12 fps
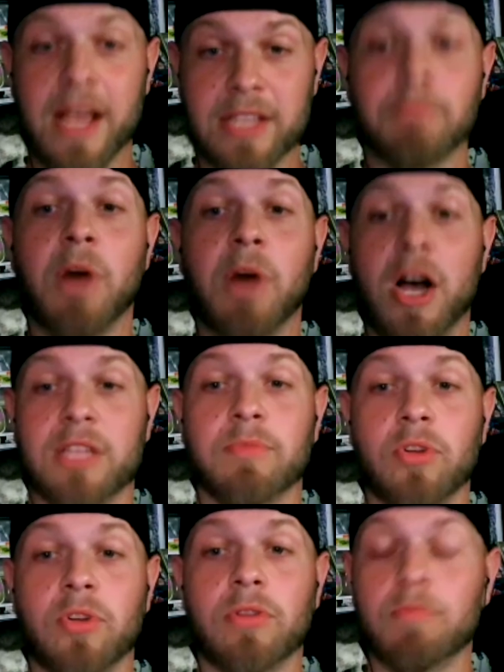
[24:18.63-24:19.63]
as
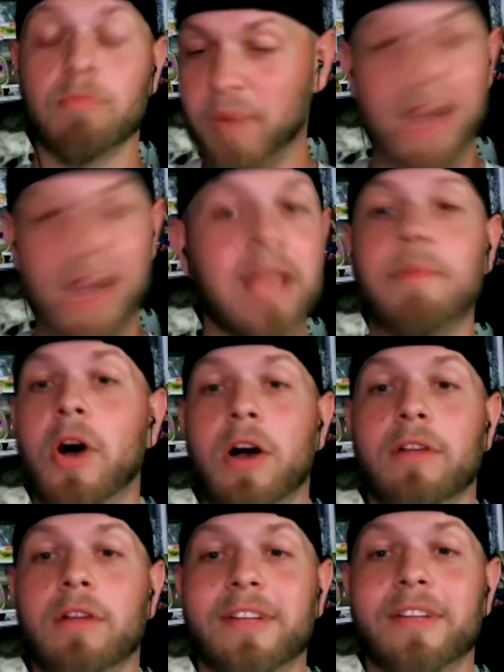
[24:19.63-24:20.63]
possible. Buy them all.